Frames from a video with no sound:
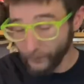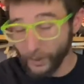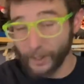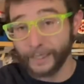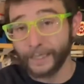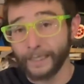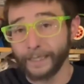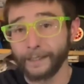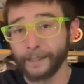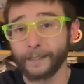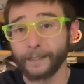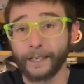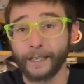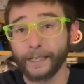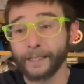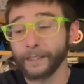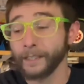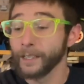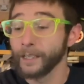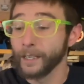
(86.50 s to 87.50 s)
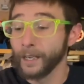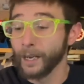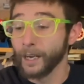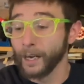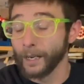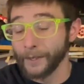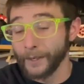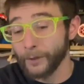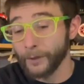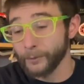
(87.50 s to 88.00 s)
get it. And
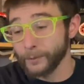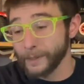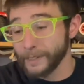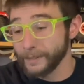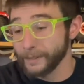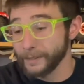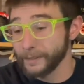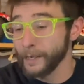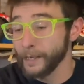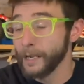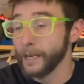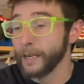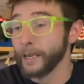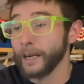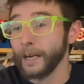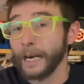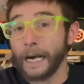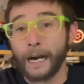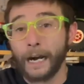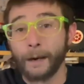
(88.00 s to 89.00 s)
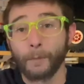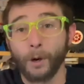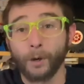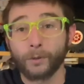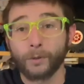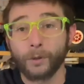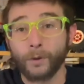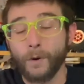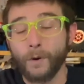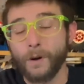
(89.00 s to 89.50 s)
another reason, our
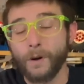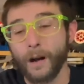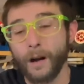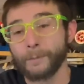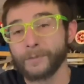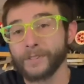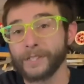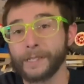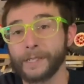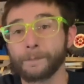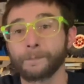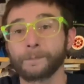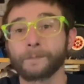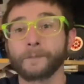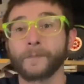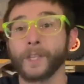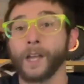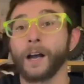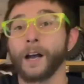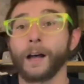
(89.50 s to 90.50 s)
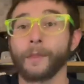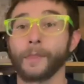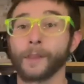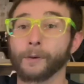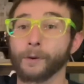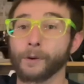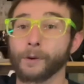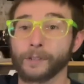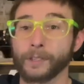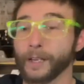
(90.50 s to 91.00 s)
local comp scene, there
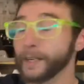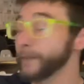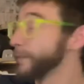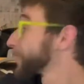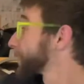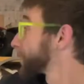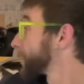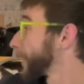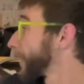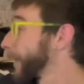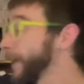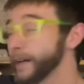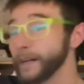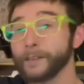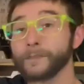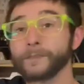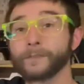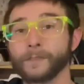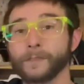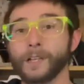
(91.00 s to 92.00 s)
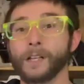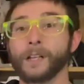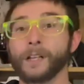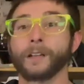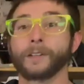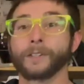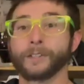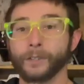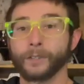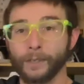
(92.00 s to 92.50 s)
are a lot of us that have,
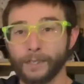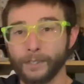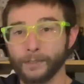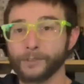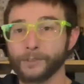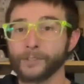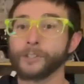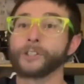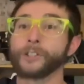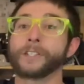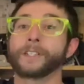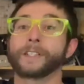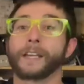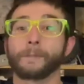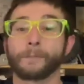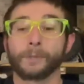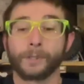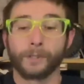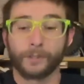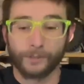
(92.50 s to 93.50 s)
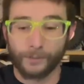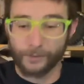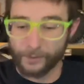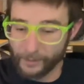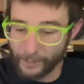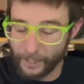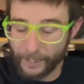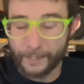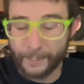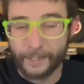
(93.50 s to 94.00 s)
you know, LCG type builds. There's
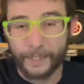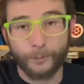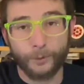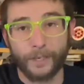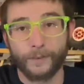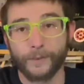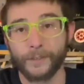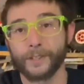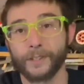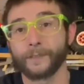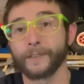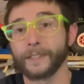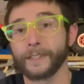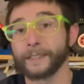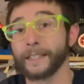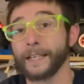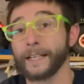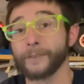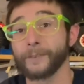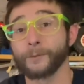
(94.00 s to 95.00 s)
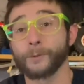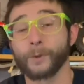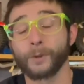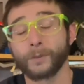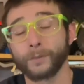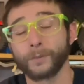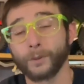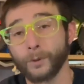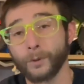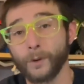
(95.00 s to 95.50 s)
a lot of team drivers, stuff like that for
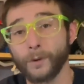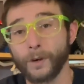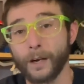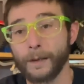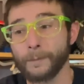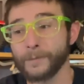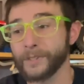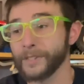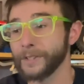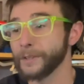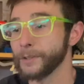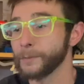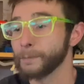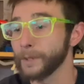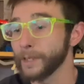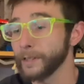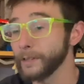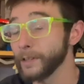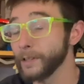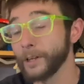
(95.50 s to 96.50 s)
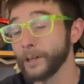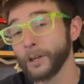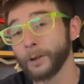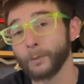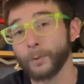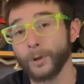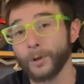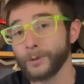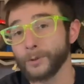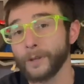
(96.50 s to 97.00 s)
our local comp series. But
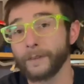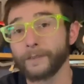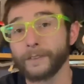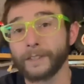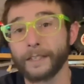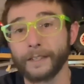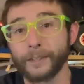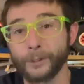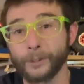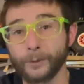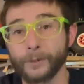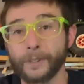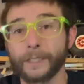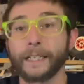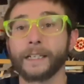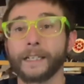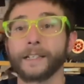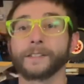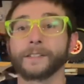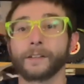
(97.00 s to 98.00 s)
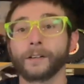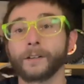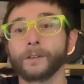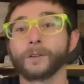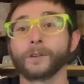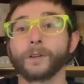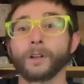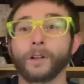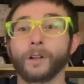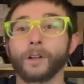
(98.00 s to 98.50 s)
we also have a lot of newer guys that aren't